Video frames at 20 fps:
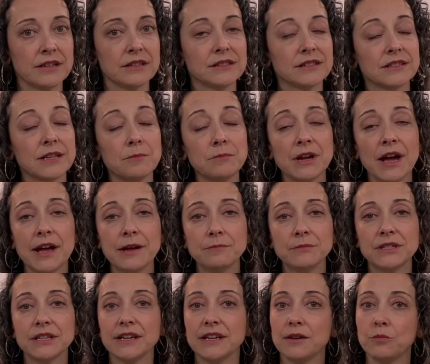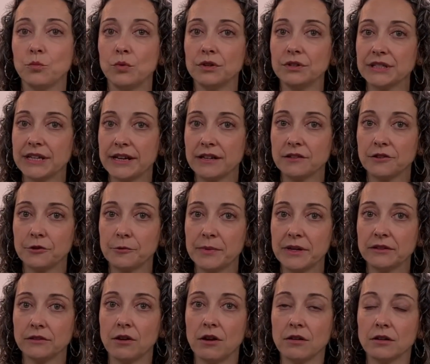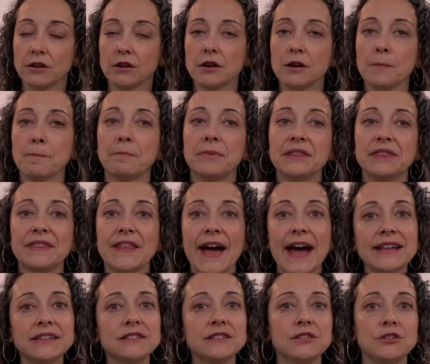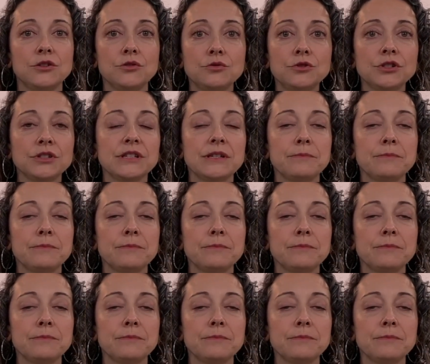Sometimes it will take a little bit longer, but that's usually